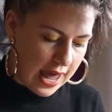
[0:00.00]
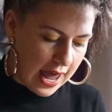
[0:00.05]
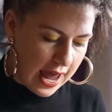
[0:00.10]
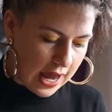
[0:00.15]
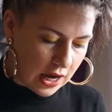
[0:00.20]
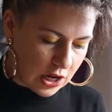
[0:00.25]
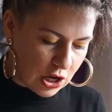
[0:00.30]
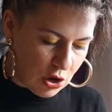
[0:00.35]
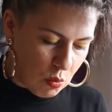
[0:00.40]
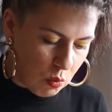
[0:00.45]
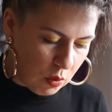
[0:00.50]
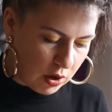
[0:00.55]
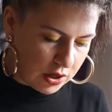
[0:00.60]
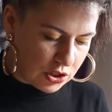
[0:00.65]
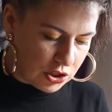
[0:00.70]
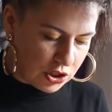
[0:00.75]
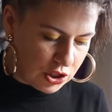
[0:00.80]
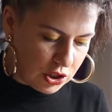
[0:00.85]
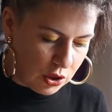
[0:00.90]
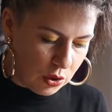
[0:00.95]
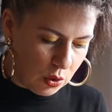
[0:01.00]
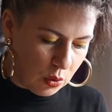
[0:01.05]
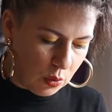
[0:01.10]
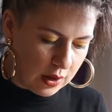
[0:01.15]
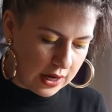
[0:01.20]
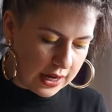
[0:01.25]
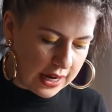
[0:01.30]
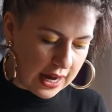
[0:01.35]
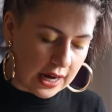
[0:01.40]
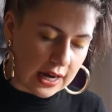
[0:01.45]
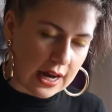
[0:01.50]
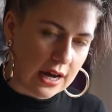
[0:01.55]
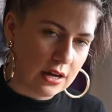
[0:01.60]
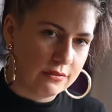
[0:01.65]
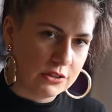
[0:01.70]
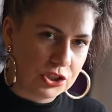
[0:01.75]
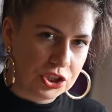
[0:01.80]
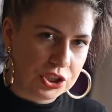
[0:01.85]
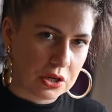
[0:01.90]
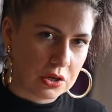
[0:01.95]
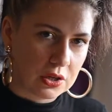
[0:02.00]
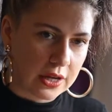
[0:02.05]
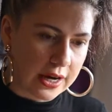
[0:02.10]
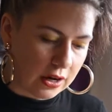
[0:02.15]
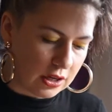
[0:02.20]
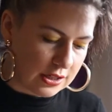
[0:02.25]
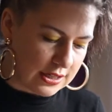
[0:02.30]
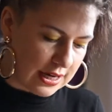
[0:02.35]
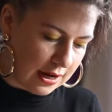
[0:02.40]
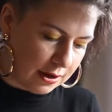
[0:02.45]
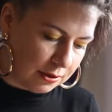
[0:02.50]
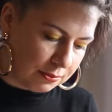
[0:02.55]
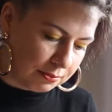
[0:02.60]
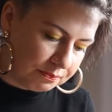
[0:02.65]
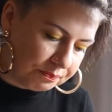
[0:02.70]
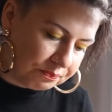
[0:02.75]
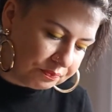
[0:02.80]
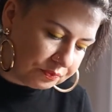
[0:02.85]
And you want to get kind of a sheer layer down,